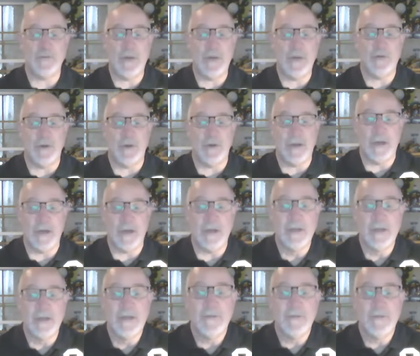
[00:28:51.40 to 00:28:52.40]
week we're gonna
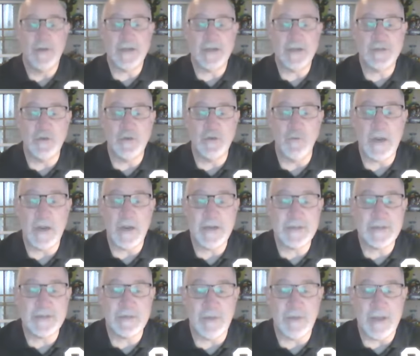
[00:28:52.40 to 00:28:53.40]
for next two
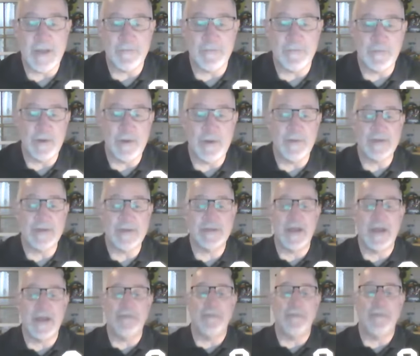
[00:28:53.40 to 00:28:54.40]
weeks we have three weeks
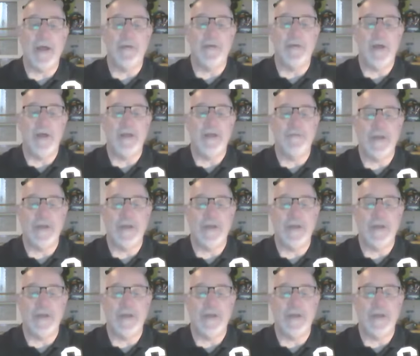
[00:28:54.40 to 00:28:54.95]
left by the way.